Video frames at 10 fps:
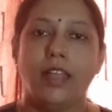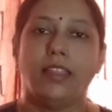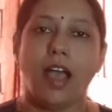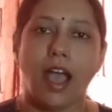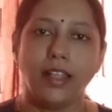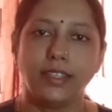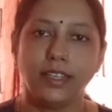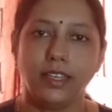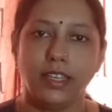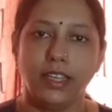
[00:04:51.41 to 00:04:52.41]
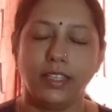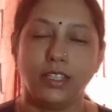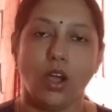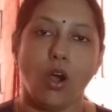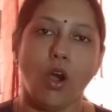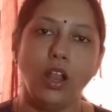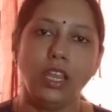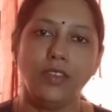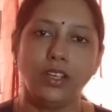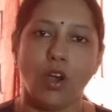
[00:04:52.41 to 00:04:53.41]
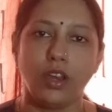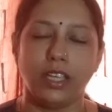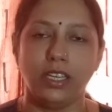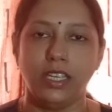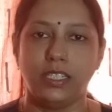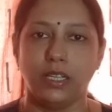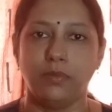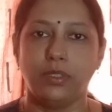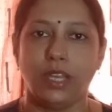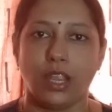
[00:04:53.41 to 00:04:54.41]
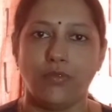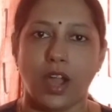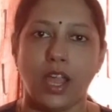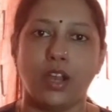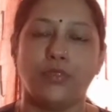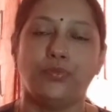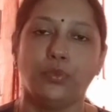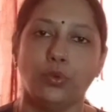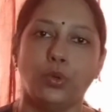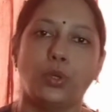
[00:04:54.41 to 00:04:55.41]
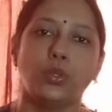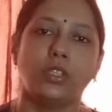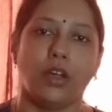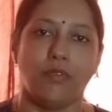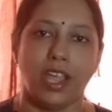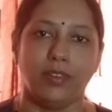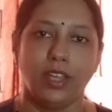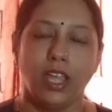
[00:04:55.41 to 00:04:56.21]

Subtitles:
The answer is all living organisms require food to survive.